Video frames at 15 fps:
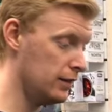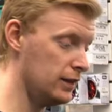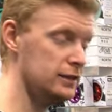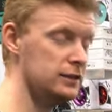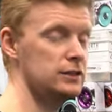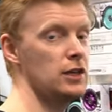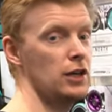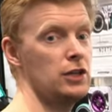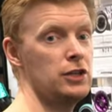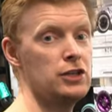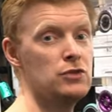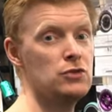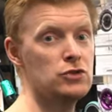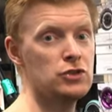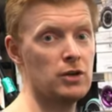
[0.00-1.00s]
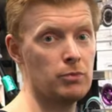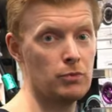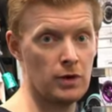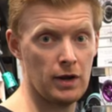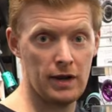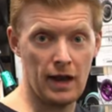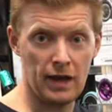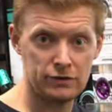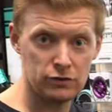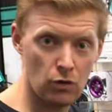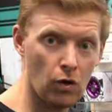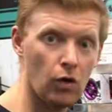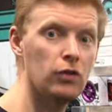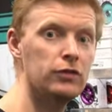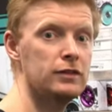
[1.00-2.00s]
this is a huge upgrade. Has
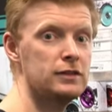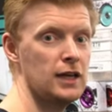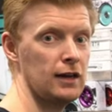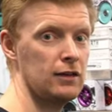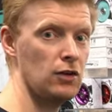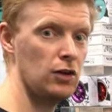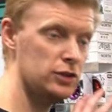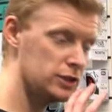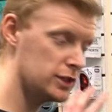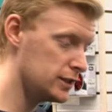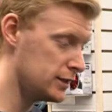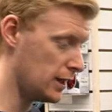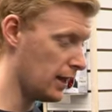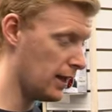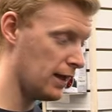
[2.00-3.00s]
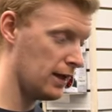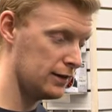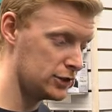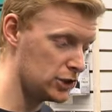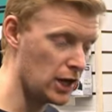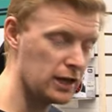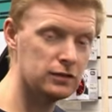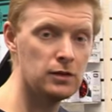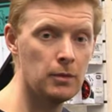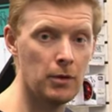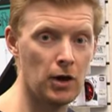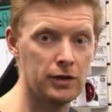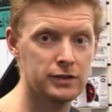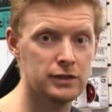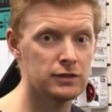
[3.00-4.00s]
all the technologies and checks the
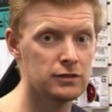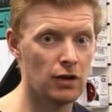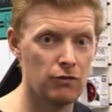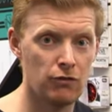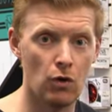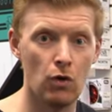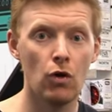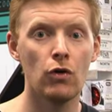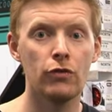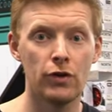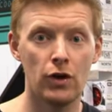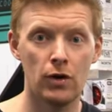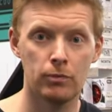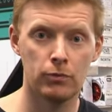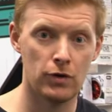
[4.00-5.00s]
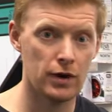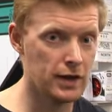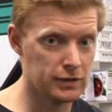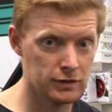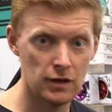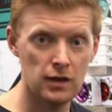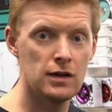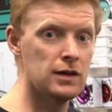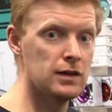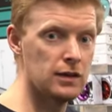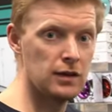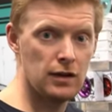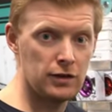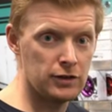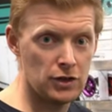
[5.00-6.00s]
boxes of all the upgrades,
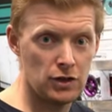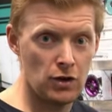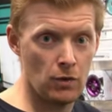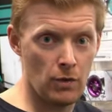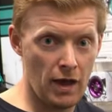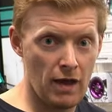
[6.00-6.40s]
you know,